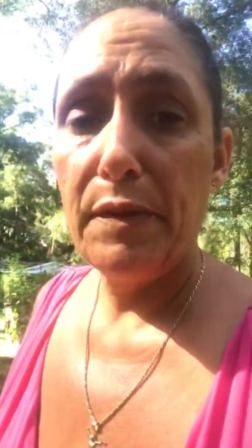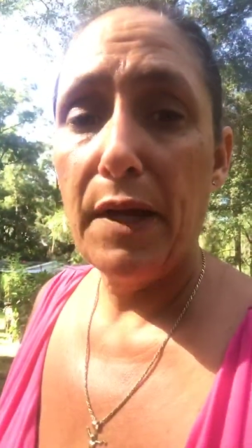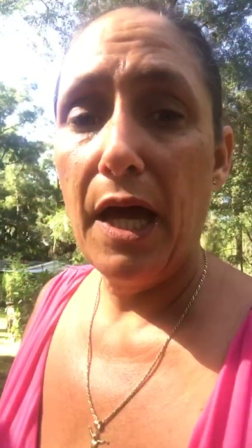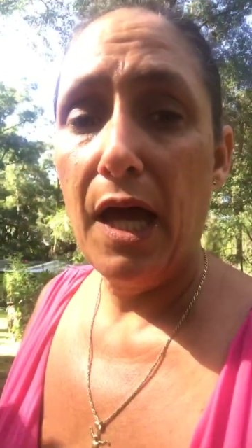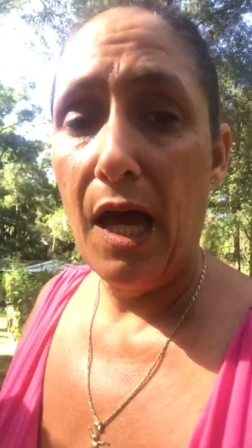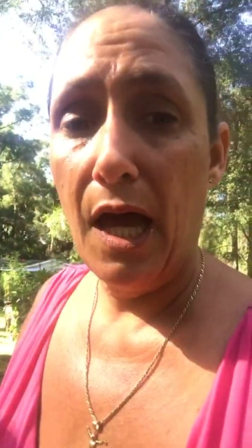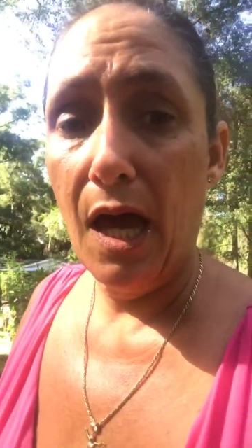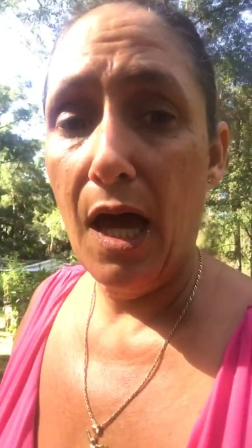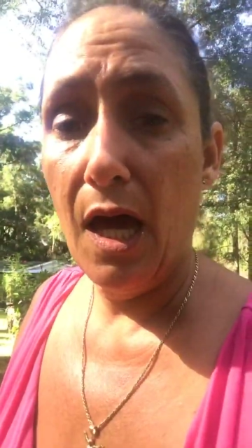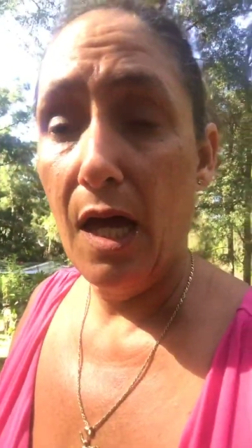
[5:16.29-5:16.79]

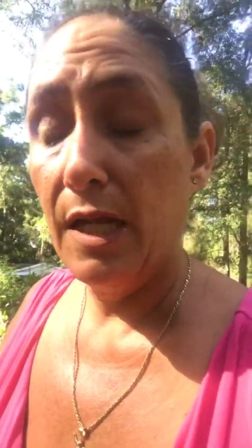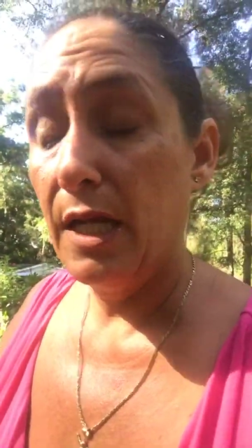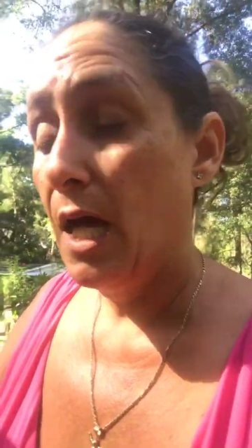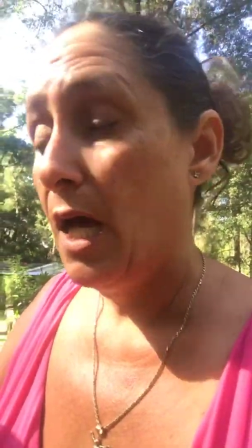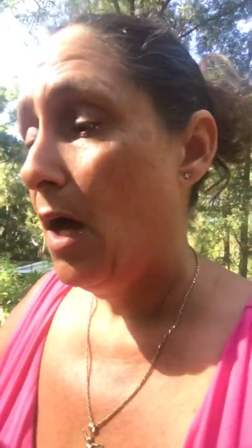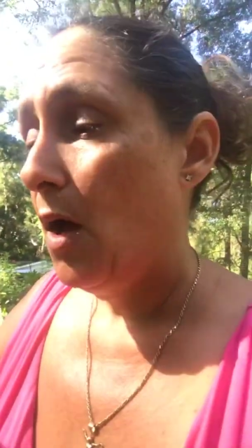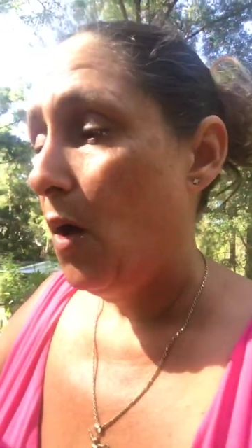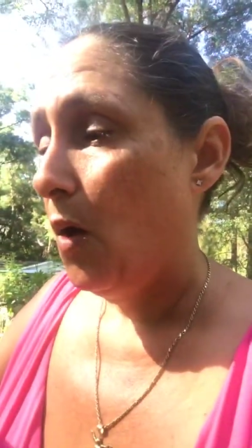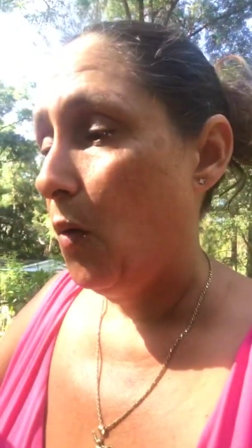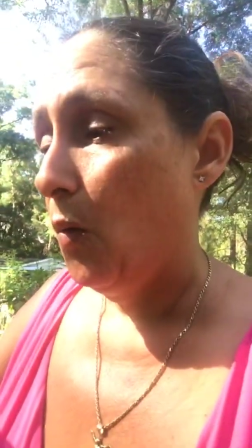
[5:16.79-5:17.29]
And
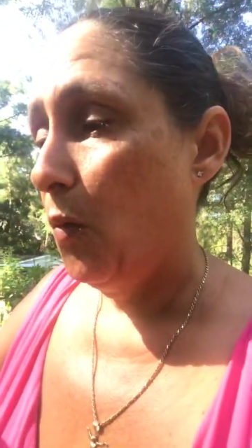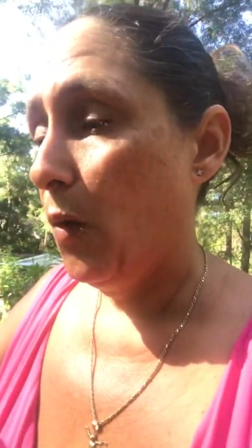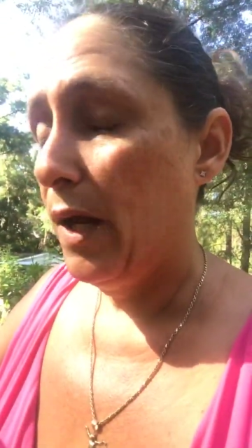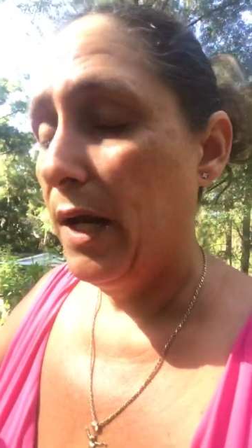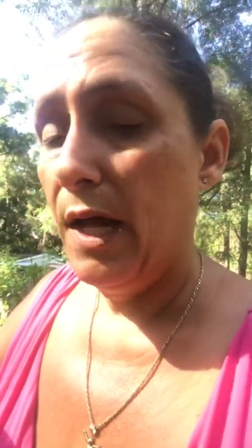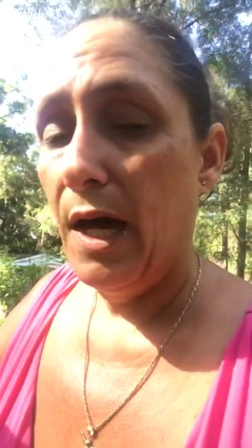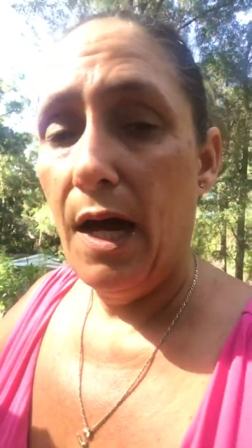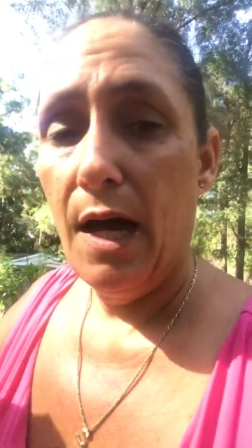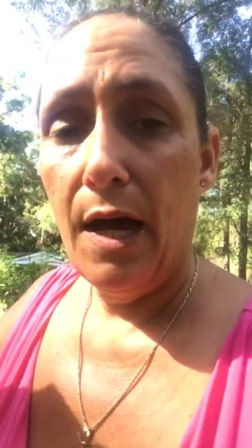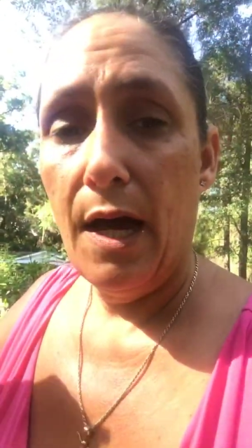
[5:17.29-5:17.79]
when
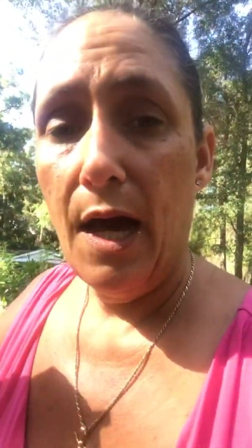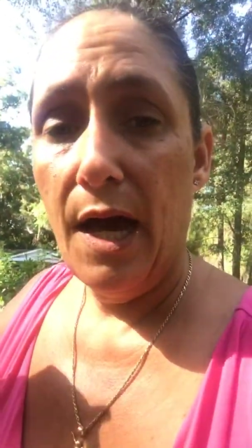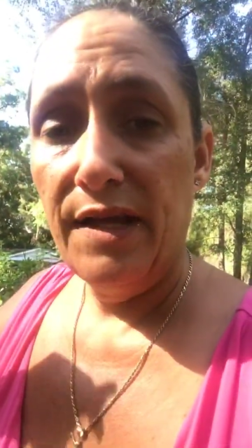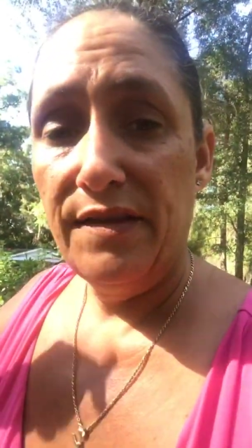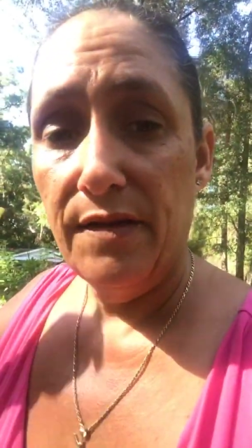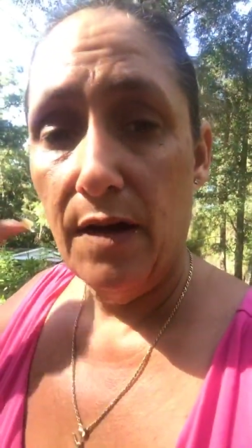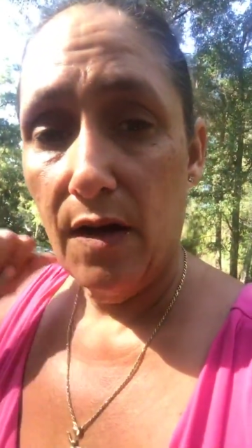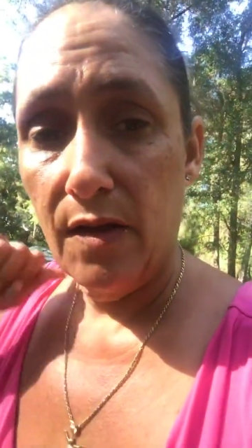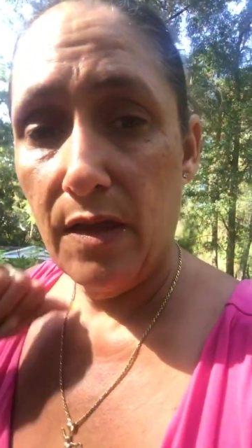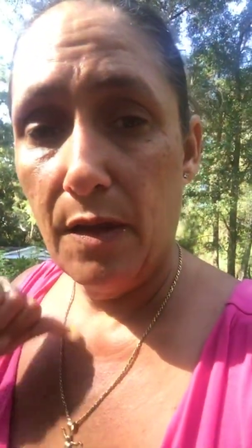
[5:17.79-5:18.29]
I
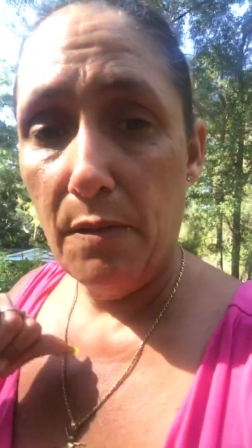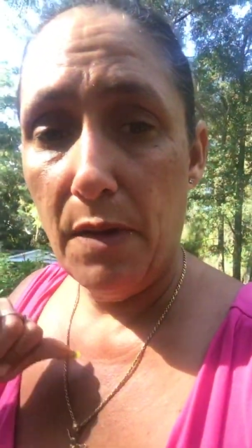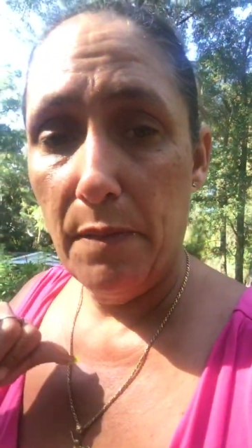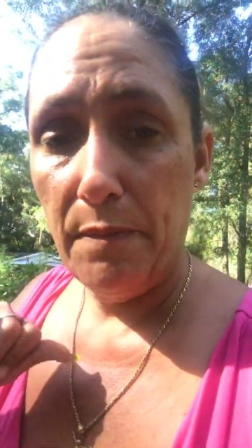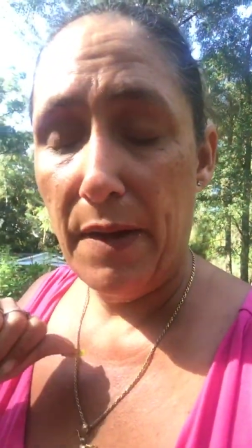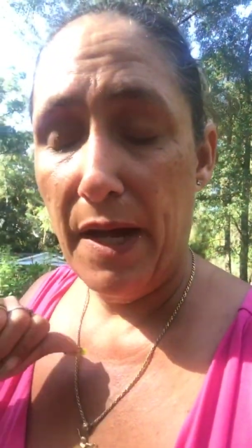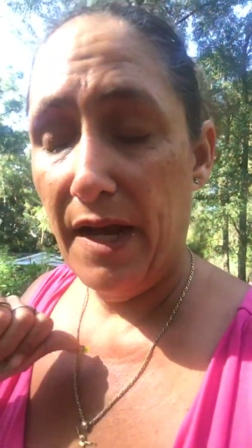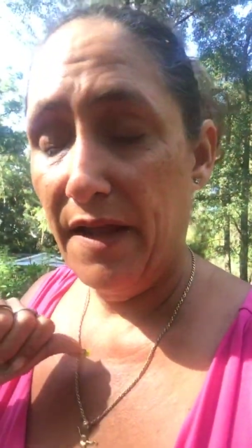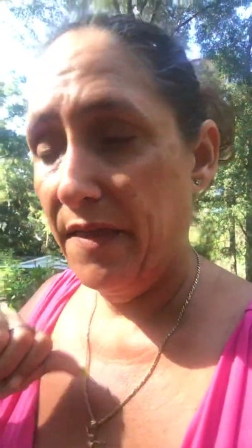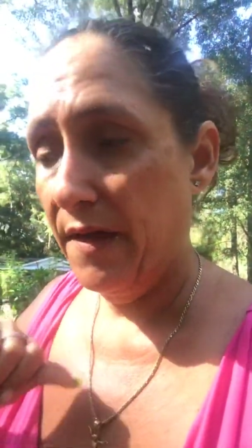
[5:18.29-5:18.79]
dug them up
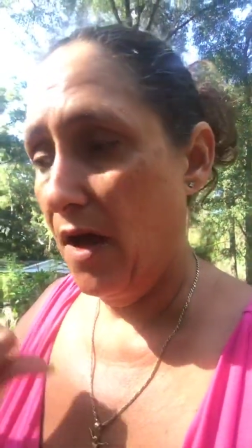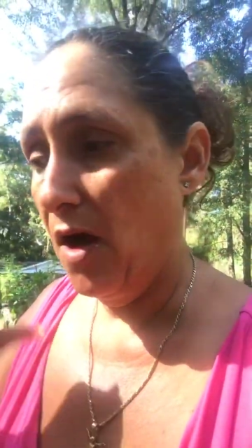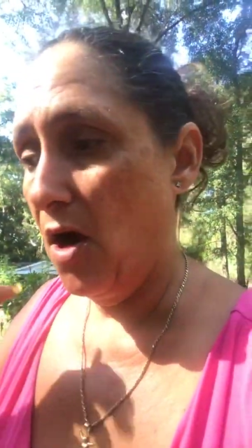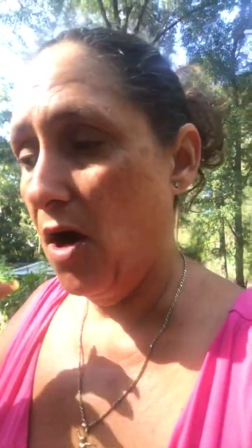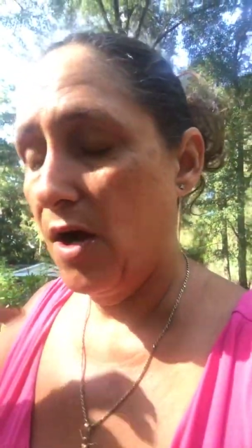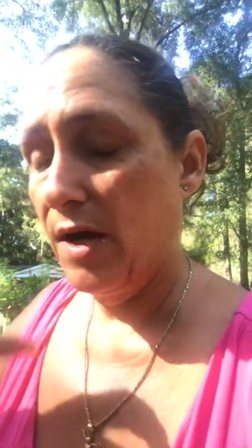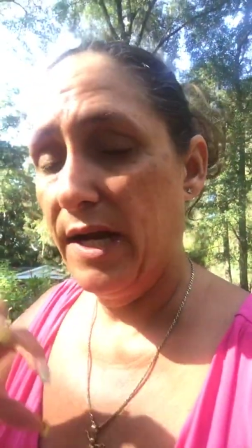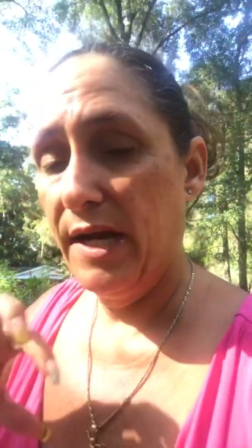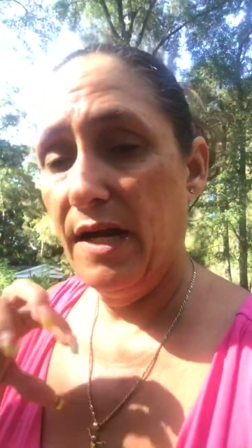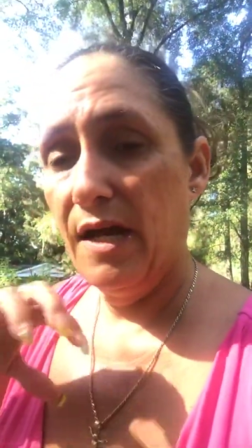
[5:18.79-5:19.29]
out of the
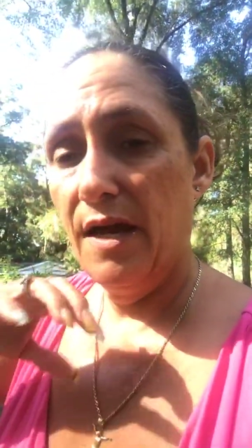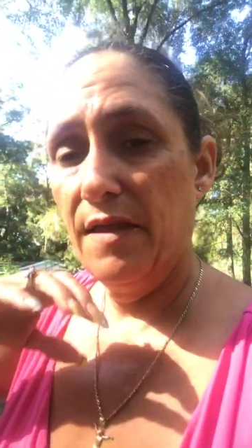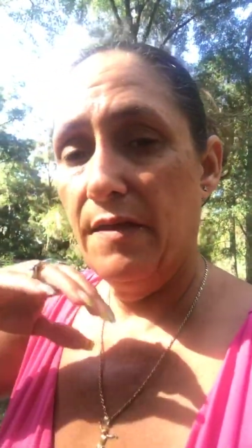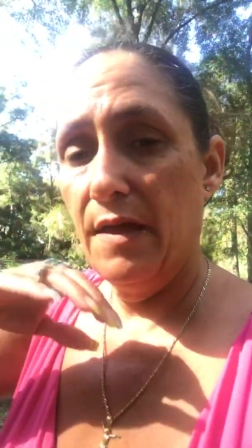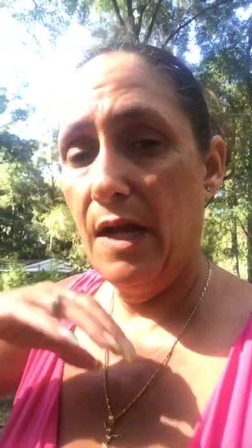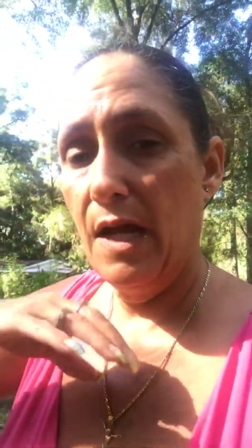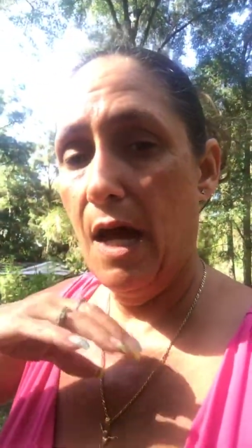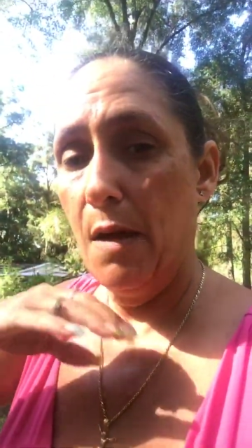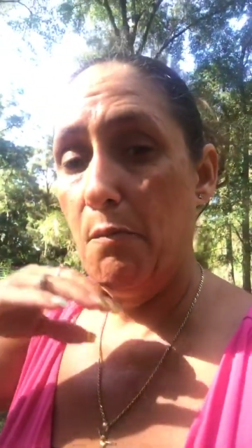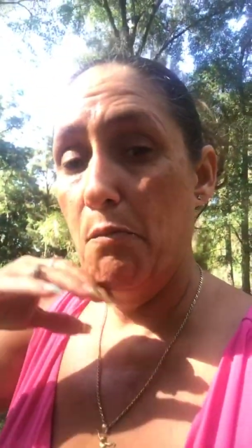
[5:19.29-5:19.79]
garden, and
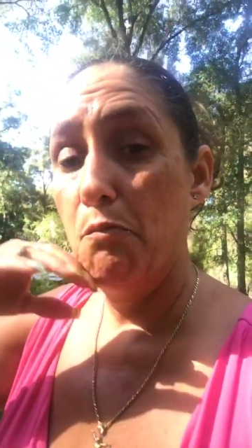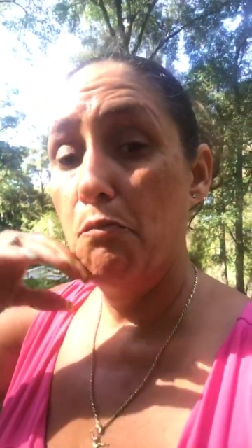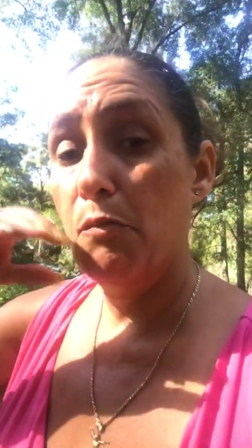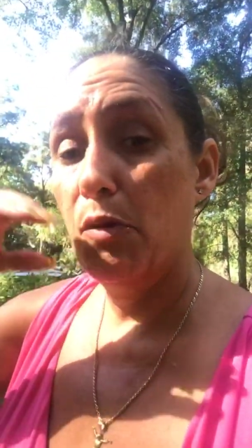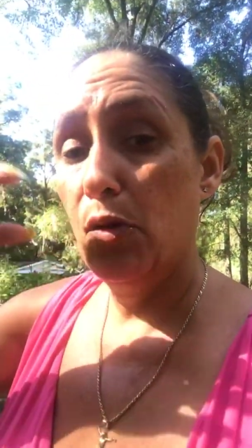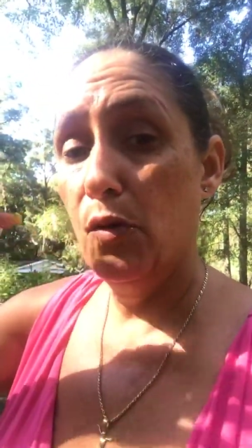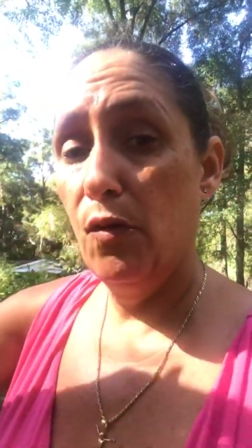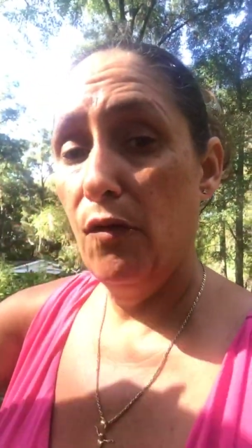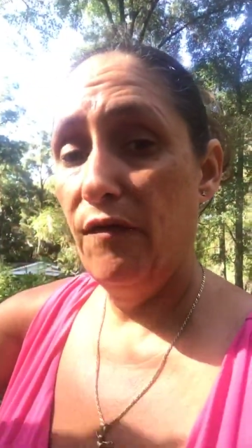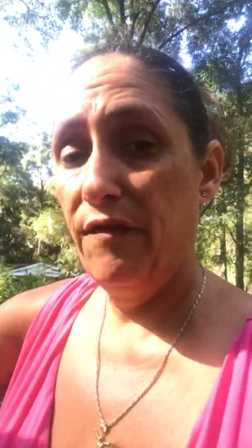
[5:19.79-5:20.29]
then I
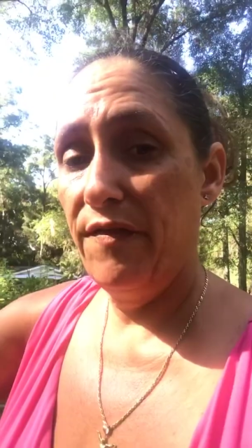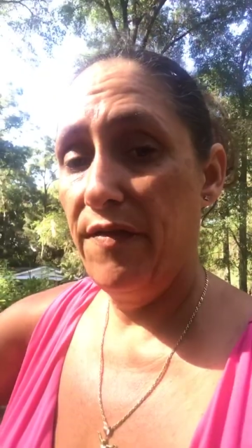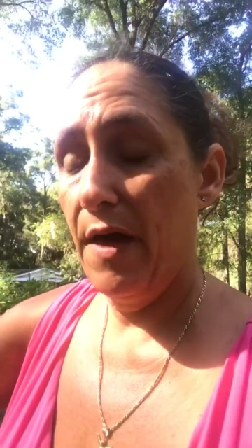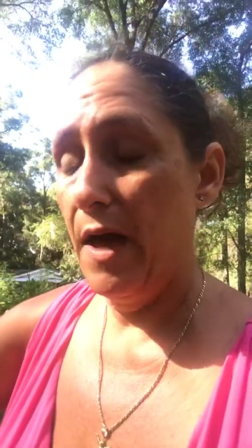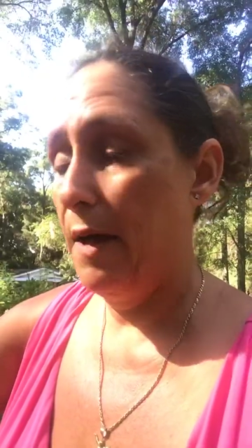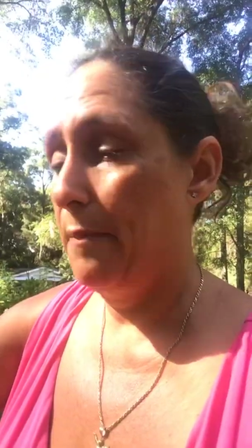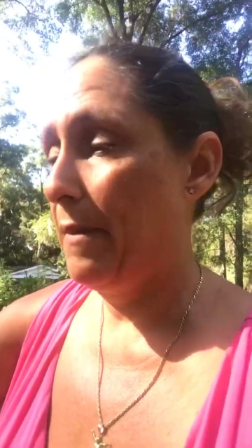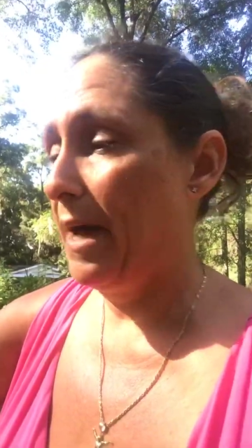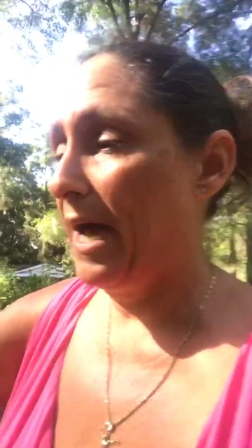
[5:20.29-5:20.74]
moved them